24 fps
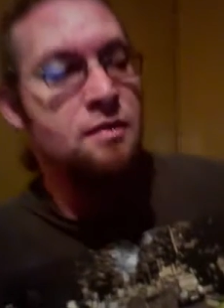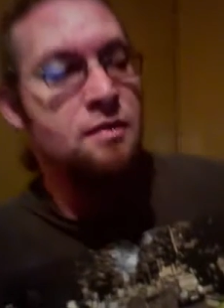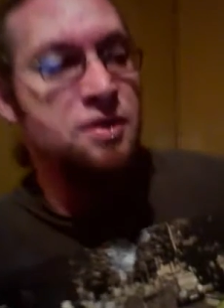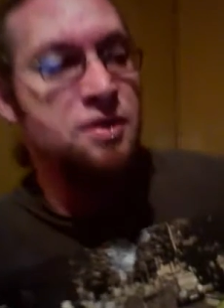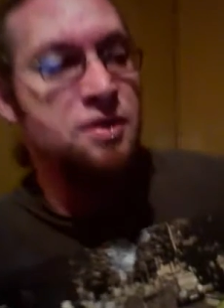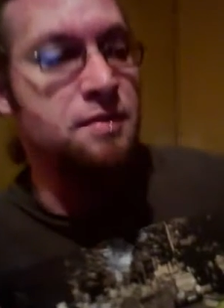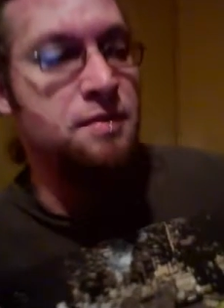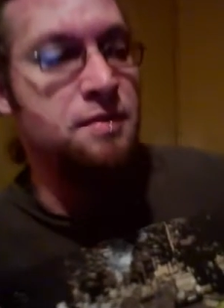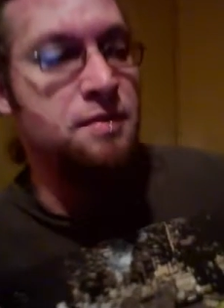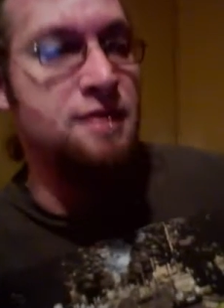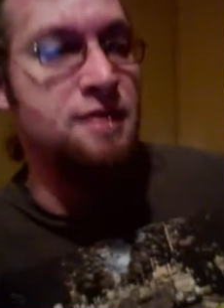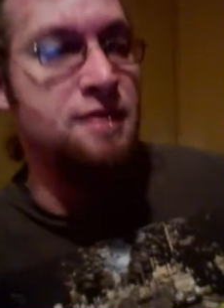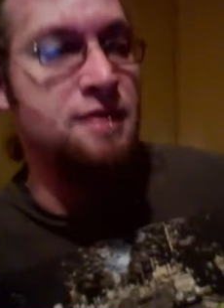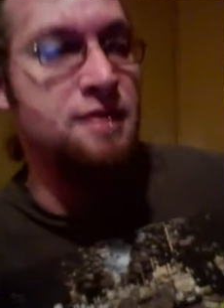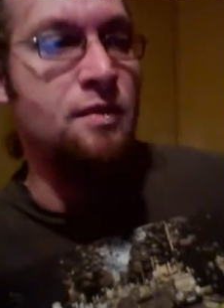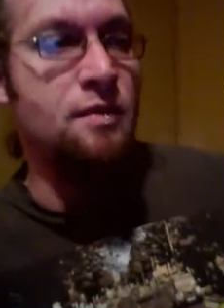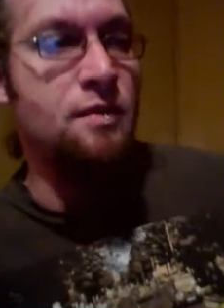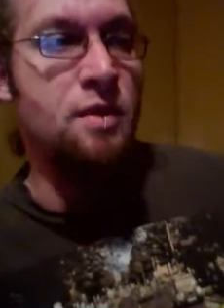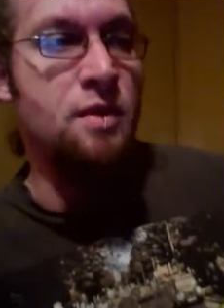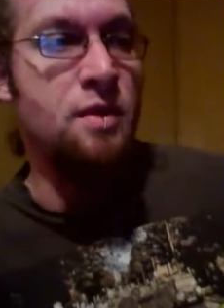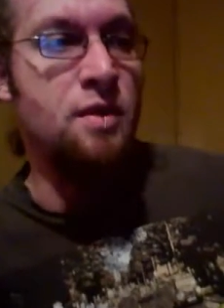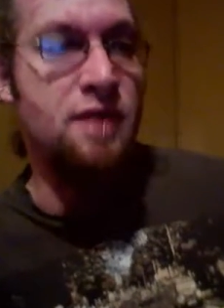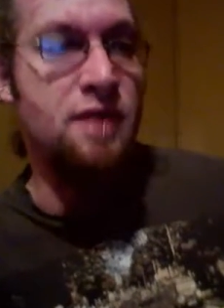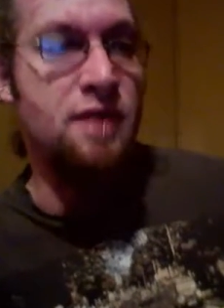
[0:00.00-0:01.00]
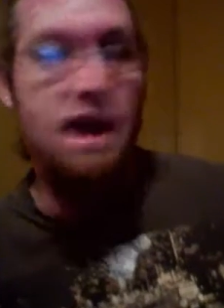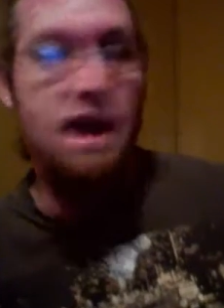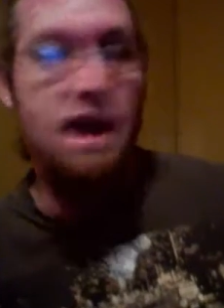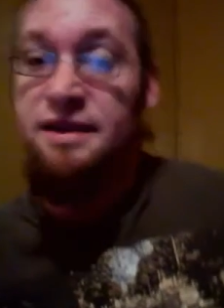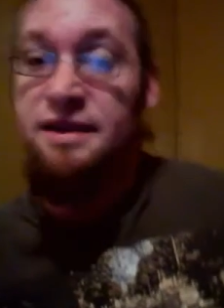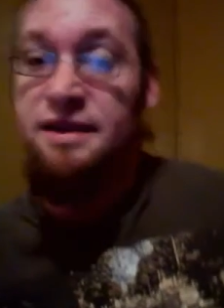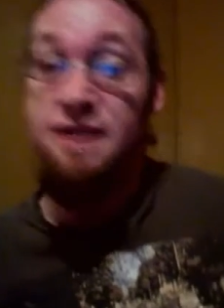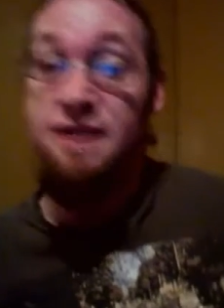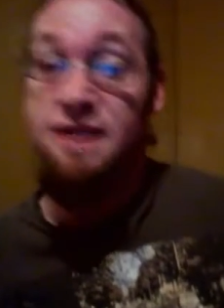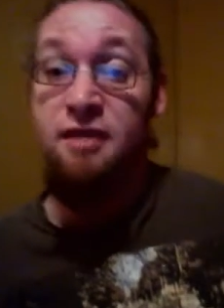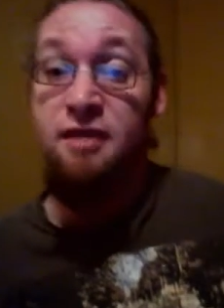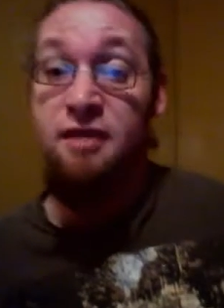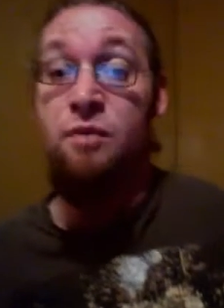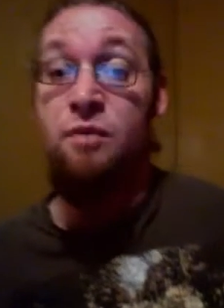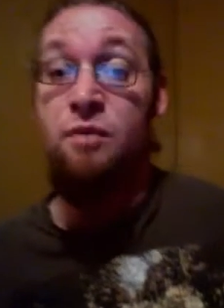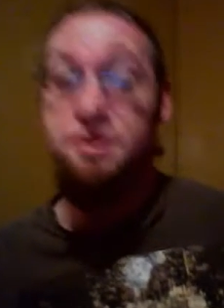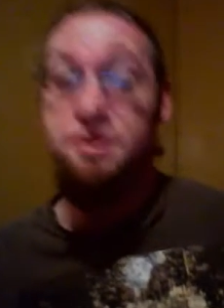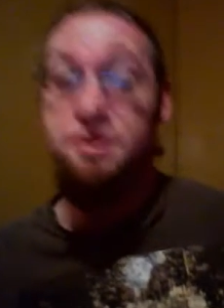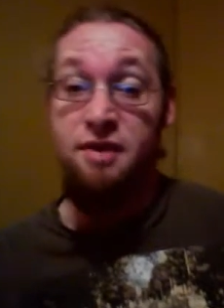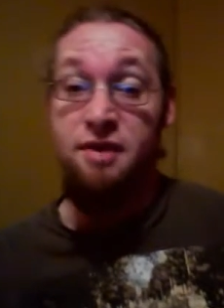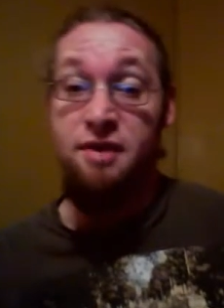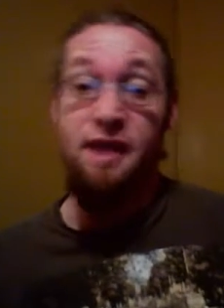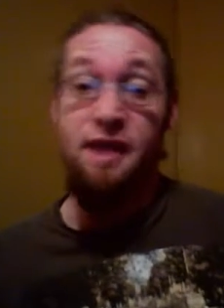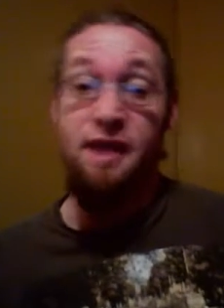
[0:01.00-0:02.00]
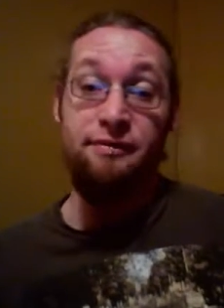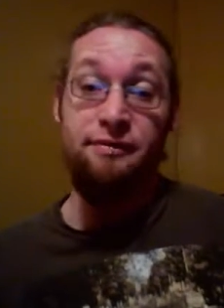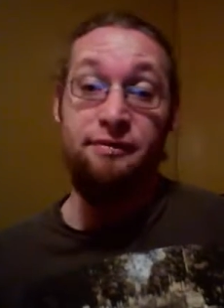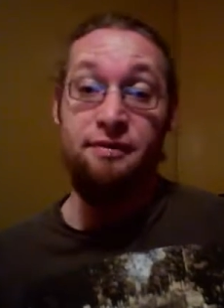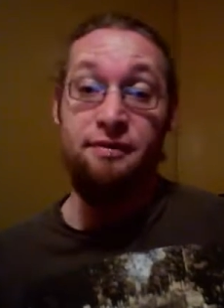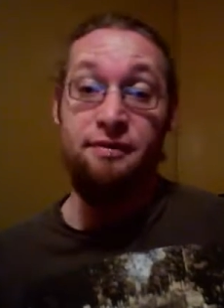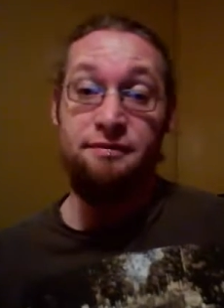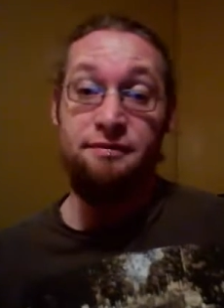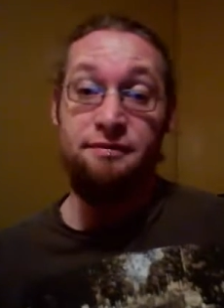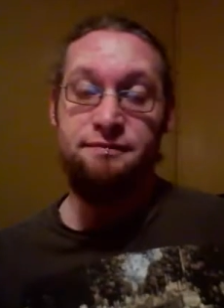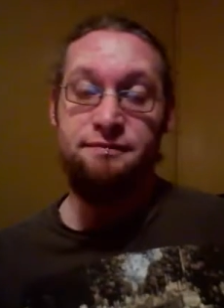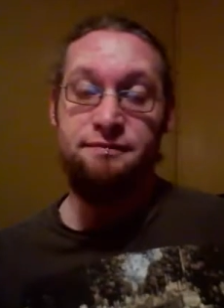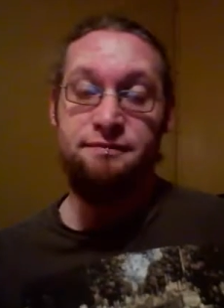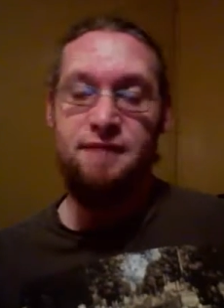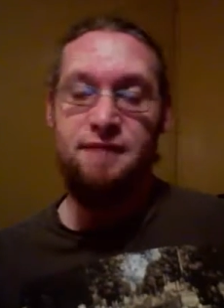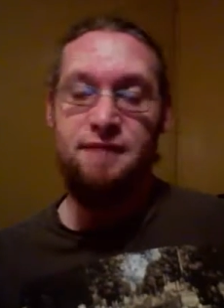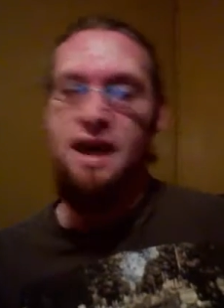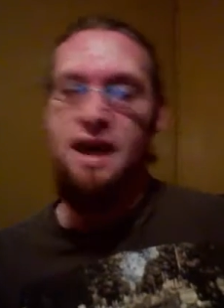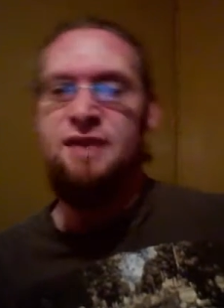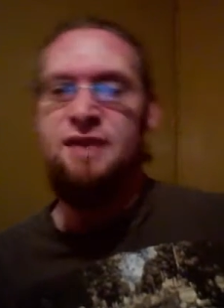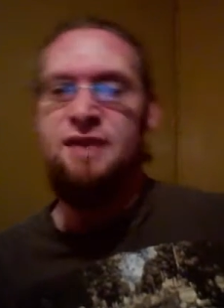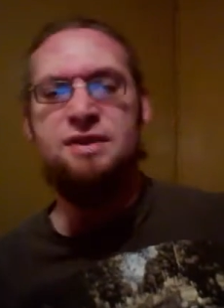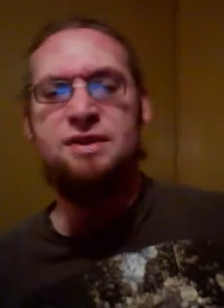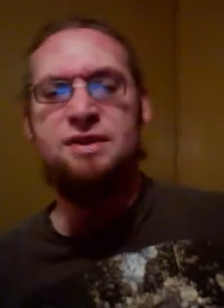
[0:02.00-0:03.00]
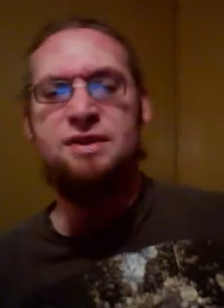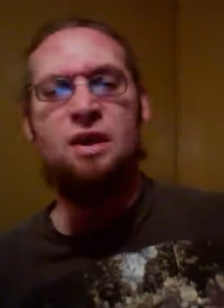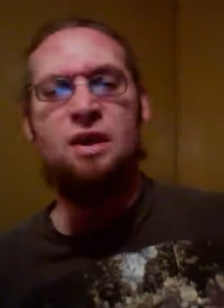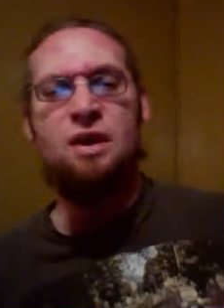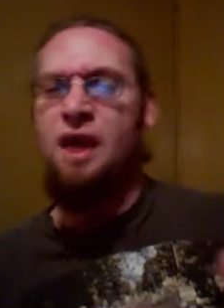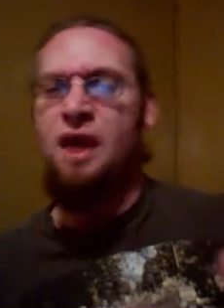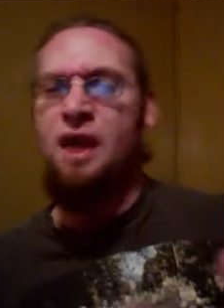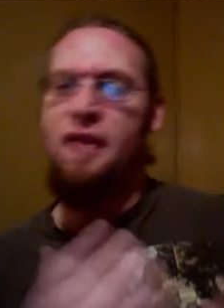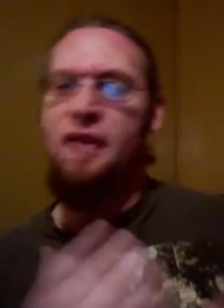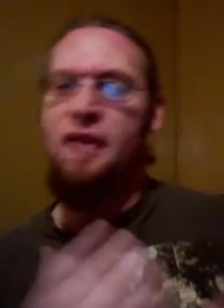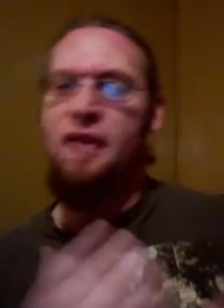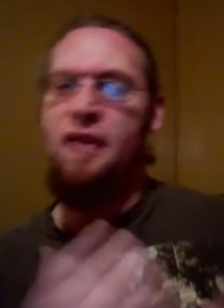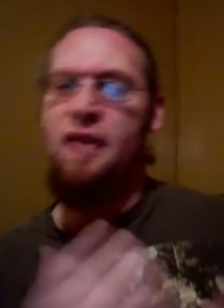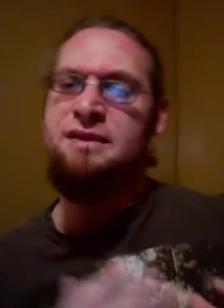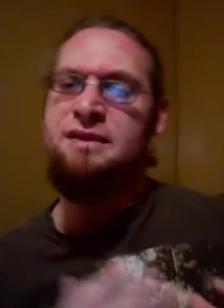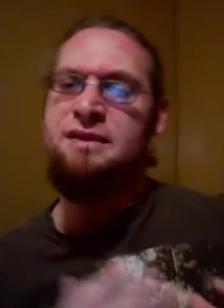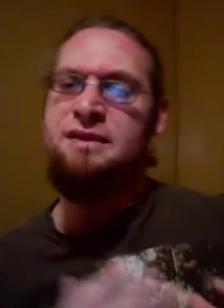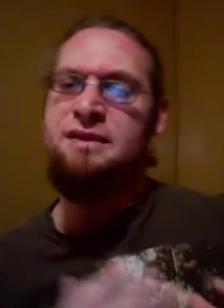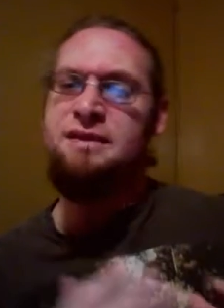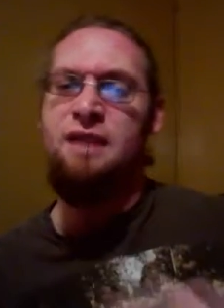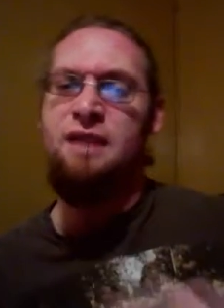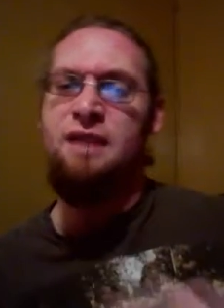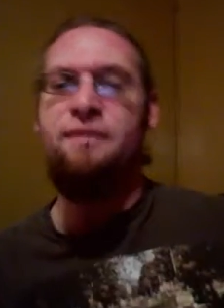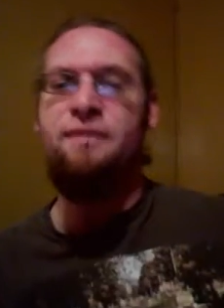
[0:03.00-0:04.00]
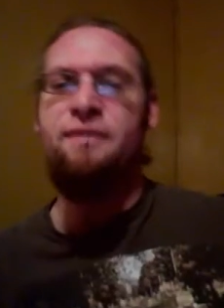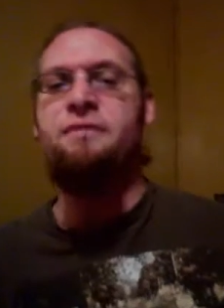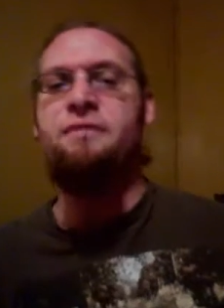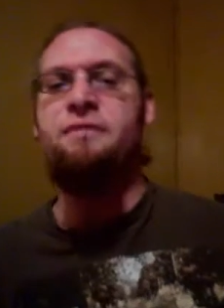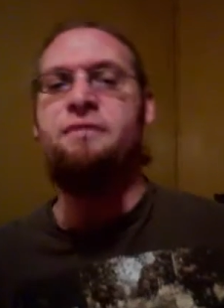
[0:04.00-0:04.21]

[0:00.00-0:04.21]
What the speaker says: which meant that we were kind of scared of witchcraft. And so a lot of that stuff, even